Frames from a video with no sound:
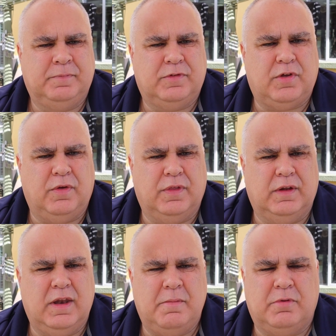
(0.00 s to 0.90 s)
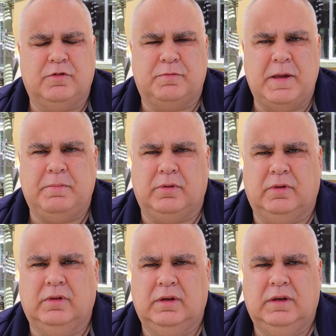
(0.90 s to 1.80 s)
the number of
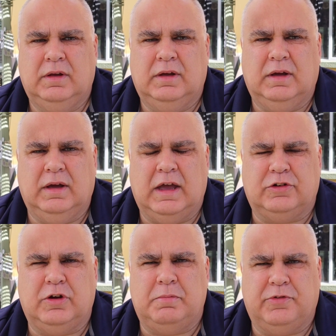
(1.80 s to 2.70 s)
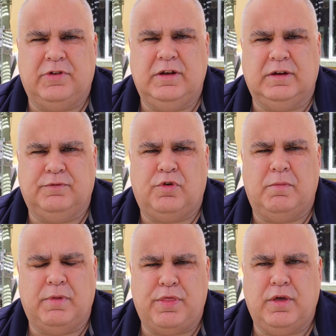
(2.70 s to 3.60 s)
people actually proceeding
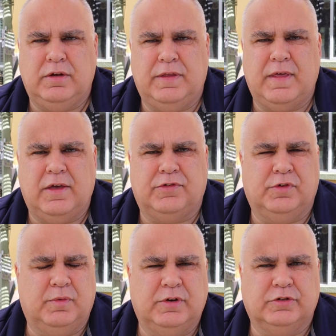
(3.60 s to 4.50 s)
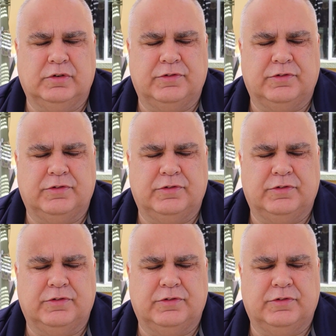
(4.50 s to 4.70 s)
from the 30,000 original